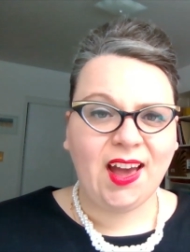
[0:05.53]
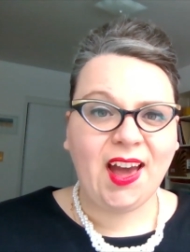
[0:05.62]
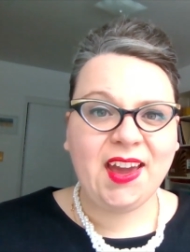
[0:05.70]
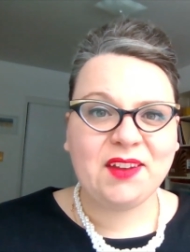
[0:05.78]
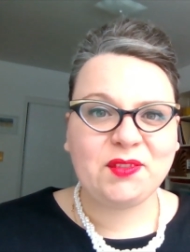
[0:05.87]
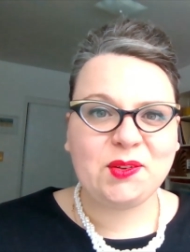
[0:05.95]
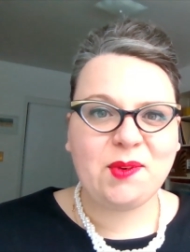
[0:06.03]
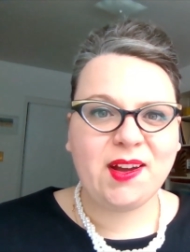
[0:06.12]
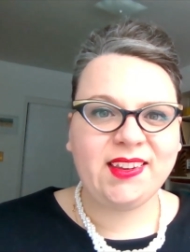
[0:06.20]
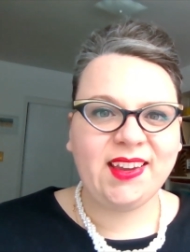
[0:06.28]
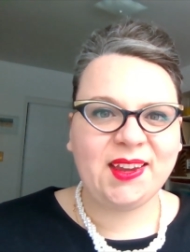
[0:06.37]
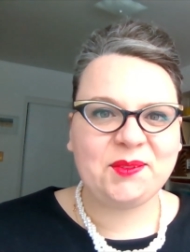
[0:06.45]
Hi
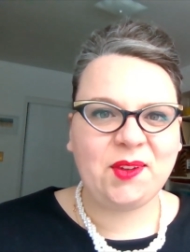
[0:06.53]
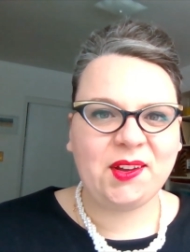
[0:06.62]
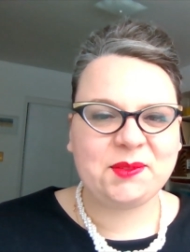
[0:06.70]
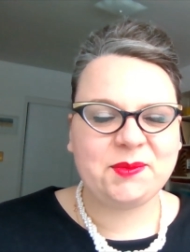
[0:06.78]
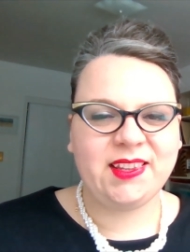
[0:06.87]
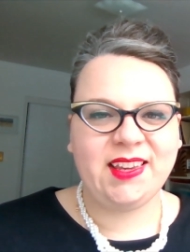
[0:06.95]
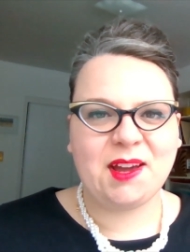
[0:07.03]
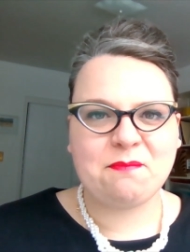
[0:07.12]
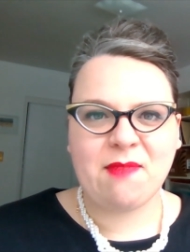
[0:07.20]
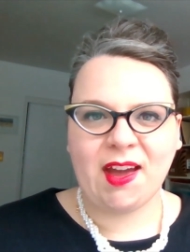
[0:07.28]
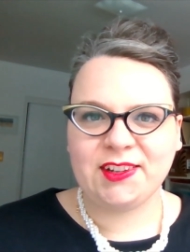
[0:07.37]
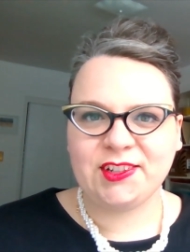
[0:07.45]
everyone and welcome to the
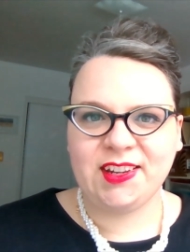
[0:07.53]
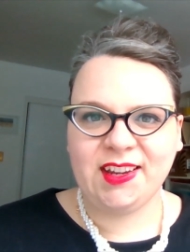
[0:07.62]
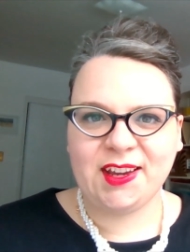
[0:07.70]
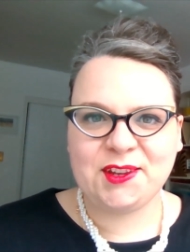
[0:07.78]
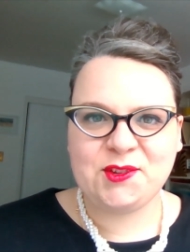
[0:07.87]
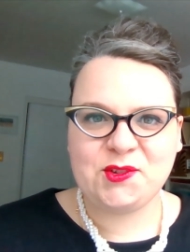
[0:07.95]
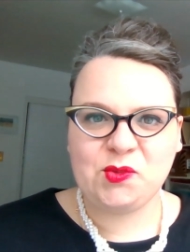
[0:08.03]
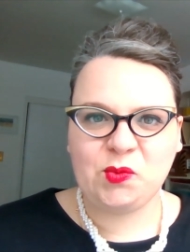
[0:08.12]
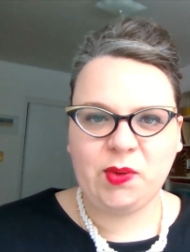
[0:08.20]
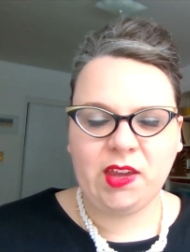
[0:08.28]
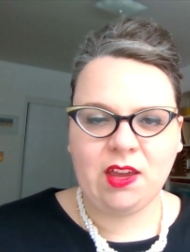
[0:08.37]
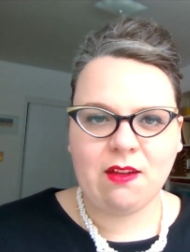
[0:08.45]
Imagining a New
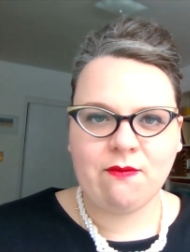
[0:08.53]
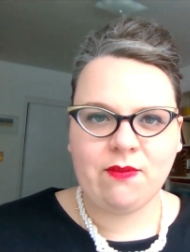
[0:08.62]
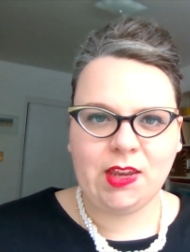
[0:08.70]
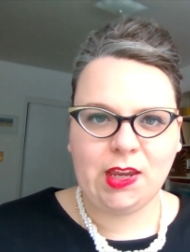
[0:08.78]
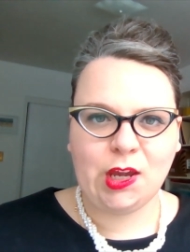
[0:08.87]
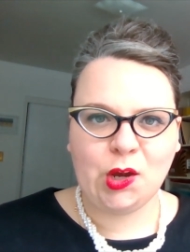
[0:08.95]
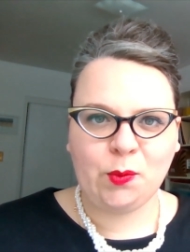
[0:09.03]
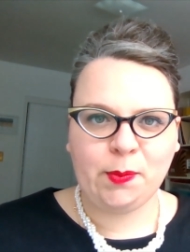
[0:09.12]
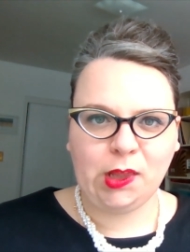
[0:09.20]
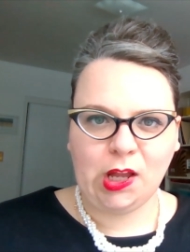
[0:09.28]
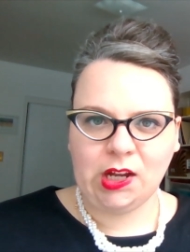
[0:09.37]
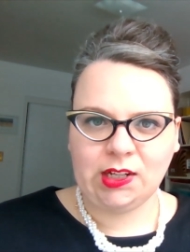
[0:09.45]
We video
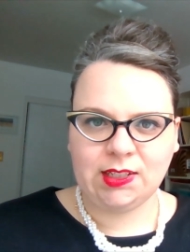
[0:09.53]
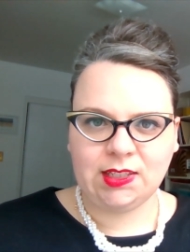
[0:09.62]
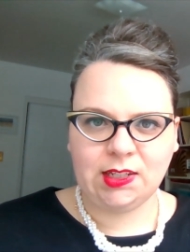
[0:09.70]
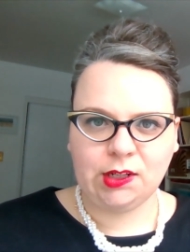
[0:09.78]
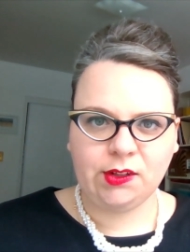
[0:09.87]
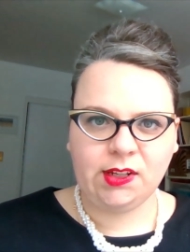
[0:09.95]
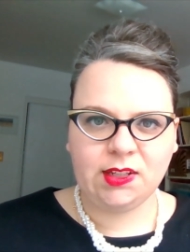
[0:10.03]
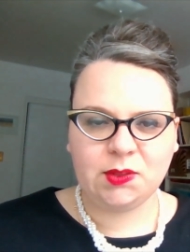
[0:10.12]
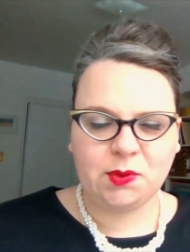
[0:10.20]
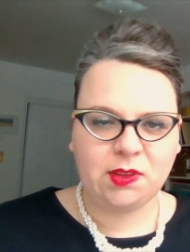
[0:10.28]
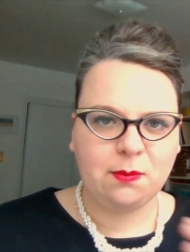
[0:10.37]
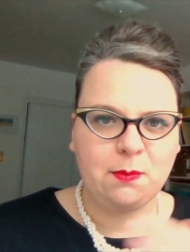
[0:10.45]
blog series
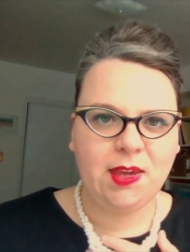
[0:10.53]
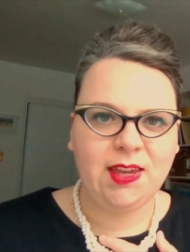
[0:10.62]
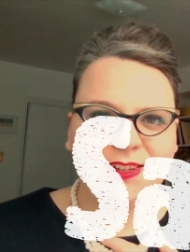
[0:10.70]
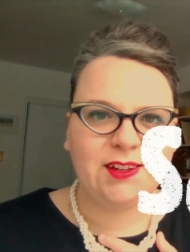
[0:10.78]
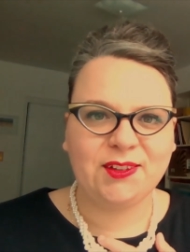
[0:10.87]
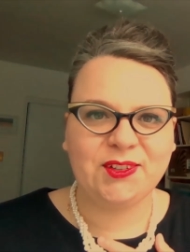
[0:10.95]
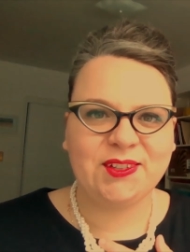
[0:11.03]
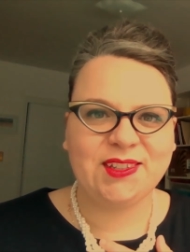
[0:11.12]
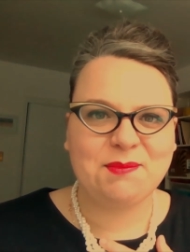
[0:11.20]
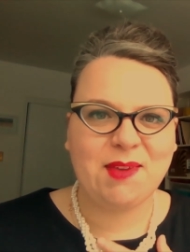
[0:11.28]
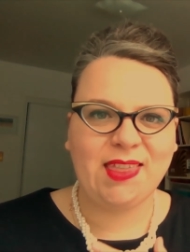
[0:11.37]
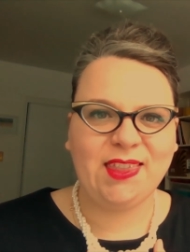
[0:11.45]
with me, Dr.
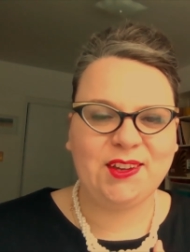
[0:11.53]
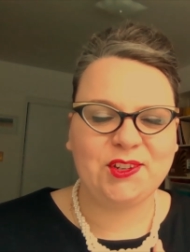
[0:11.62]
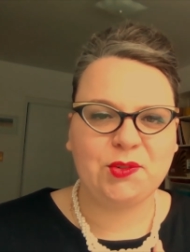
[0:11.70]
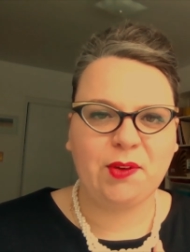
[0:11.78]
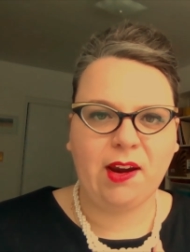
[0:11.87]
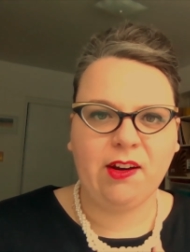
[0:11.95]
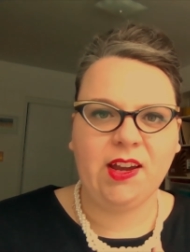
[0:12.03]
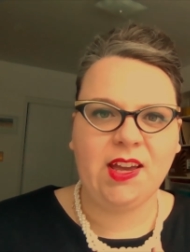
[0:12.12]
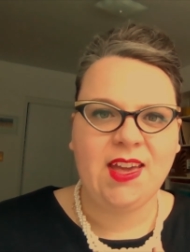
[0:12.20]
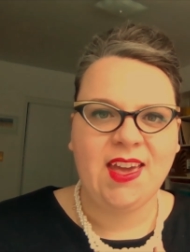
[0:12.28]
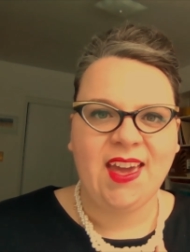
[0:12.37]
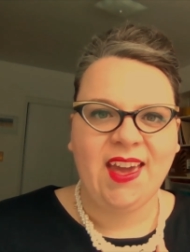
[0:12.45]
Samantha Cutrara,
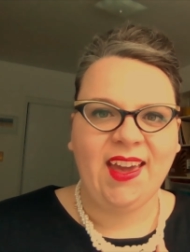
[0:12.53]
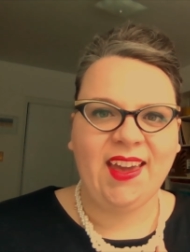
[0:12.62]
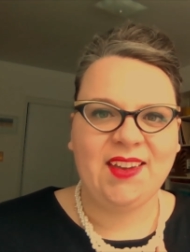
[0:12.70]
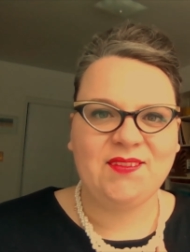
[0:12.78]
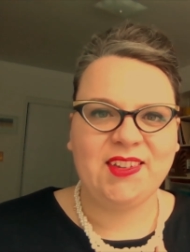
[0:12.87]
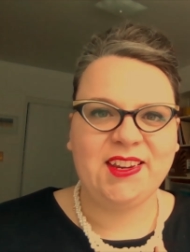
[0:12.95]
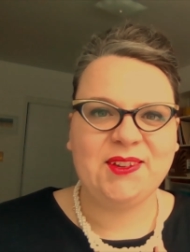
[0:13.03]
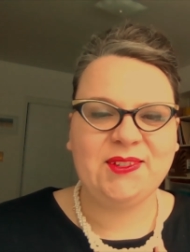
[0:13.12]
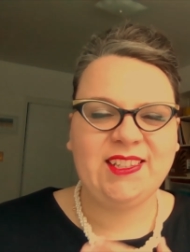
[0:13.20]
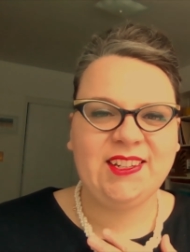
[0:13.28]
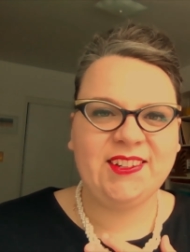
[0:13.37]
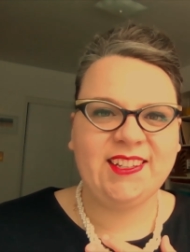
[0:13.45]
a video
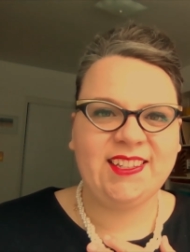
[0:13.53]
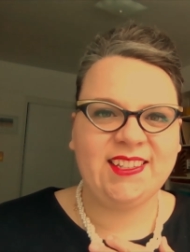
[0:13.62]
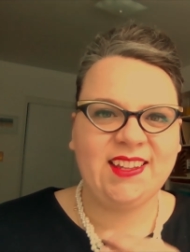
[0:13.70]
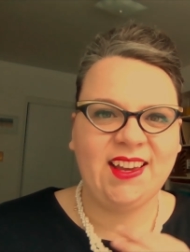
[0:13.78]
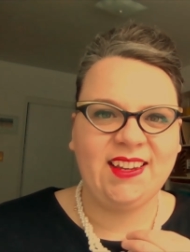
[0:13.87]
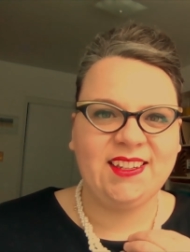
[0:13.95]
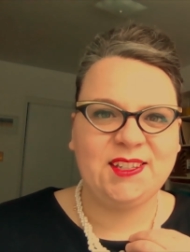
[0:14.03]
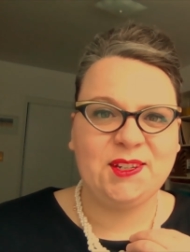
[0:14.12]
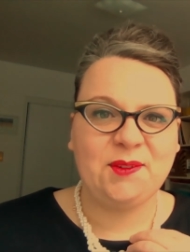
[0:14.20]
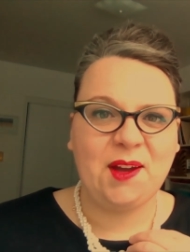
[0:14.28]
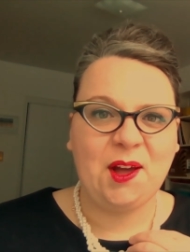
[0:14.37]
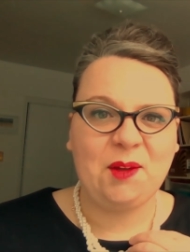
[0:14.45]
series designed
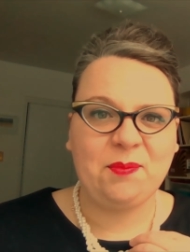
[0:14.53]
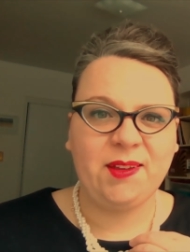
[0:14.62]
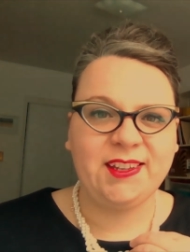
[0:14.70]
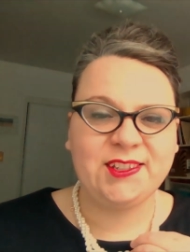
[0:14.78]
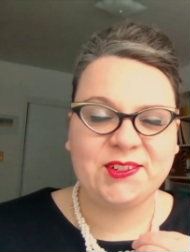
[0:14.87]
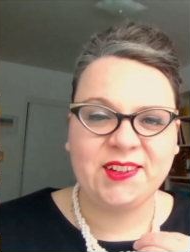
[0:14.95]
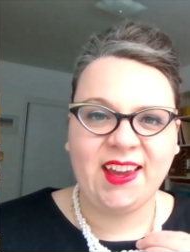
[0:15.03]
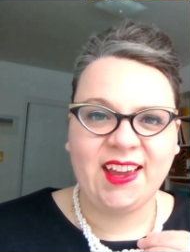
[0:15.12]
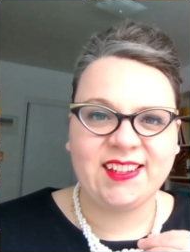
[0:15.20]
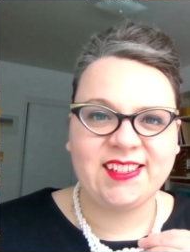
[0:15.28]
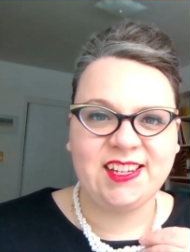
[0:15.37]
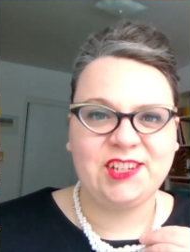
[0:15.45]
to help history
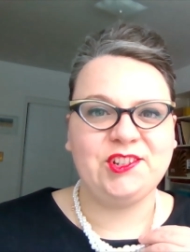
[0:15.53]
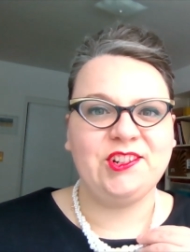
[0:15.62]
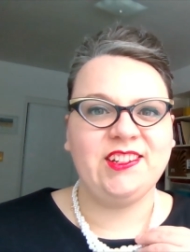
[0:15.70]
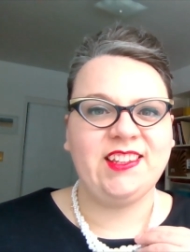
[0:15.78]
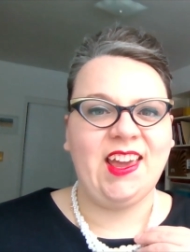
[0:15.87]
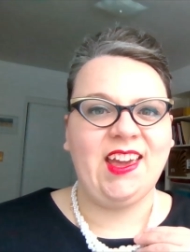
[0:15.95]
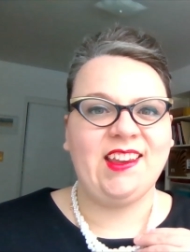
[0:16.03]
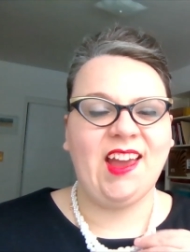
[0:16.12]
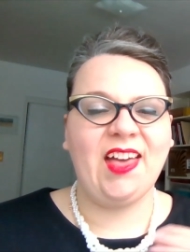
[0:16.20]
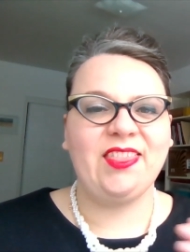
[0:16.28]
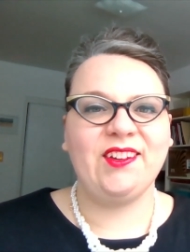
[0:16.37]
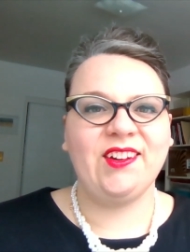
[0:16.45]
teachers and
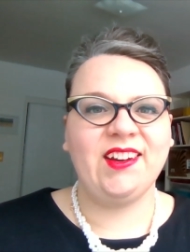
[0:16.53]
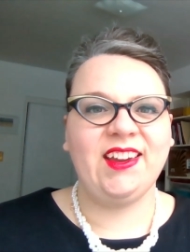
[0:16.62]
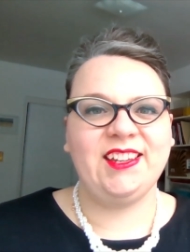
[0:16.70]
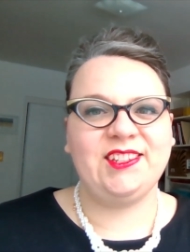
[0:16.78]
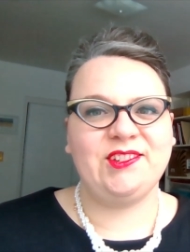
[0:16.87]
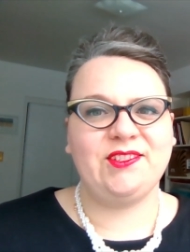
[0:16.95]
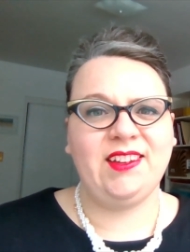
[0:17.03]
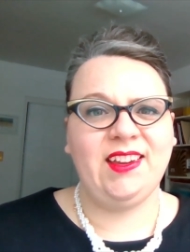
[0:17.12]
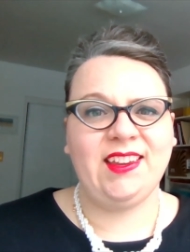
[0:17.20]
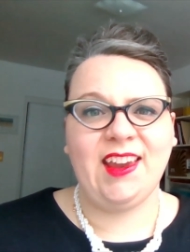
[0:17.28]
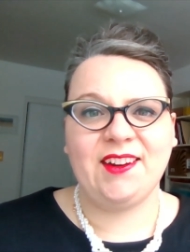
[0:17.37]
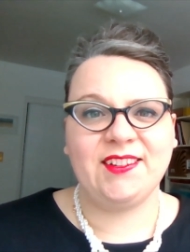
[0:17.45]
other history
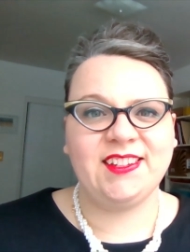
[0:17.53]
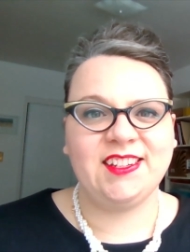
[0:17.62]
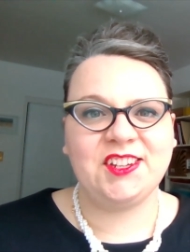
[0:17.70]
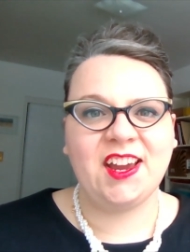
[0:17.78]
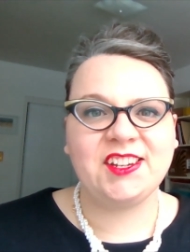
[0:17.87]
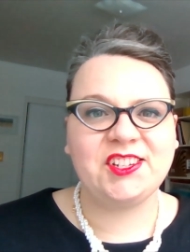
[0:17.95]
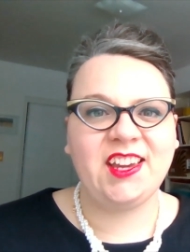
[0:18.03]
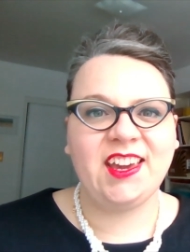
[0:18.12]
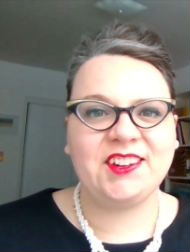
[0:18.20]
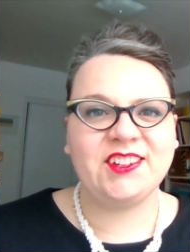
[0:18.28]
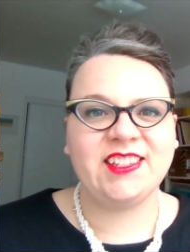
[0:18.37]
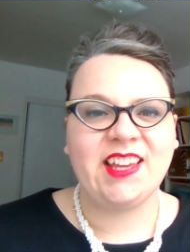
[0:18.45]
and heritage
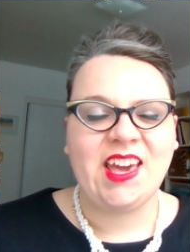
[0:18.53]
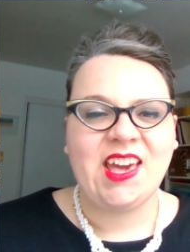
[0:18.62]
educators